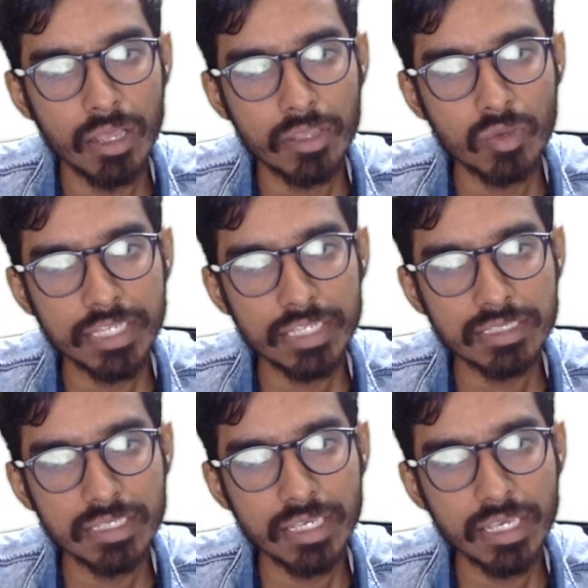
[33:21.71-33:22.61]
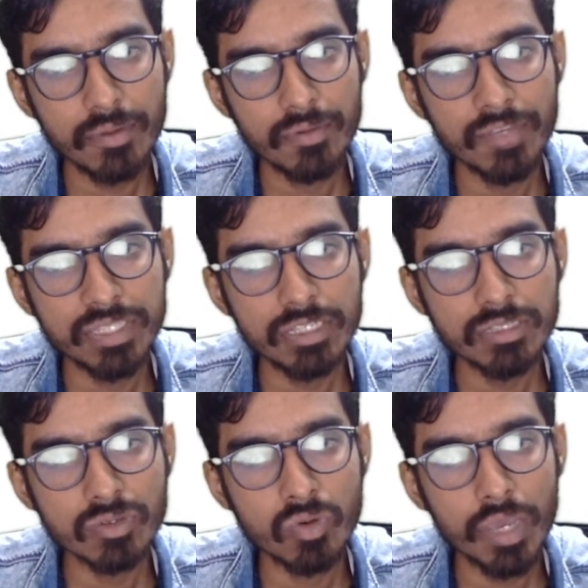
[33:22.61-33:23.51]
You just see which
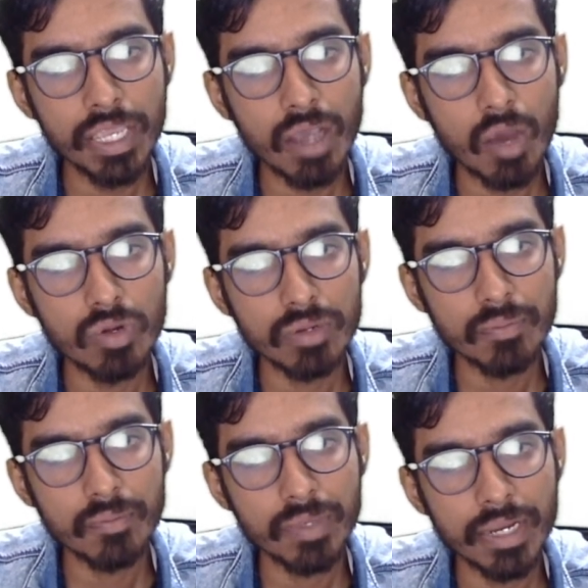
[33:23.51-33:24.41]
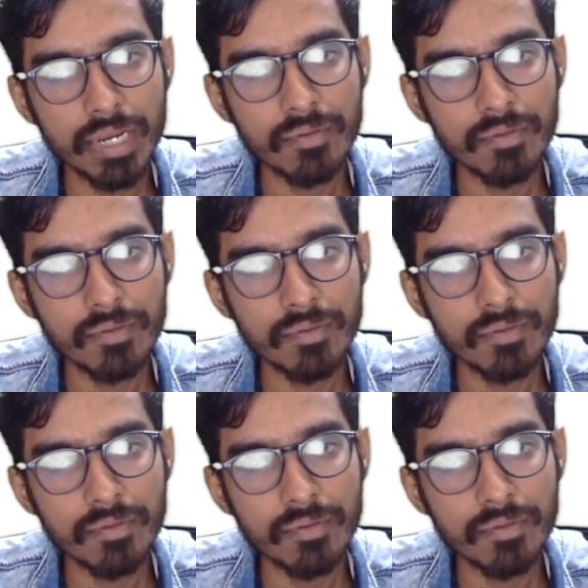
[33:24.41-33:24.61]
is going out, right?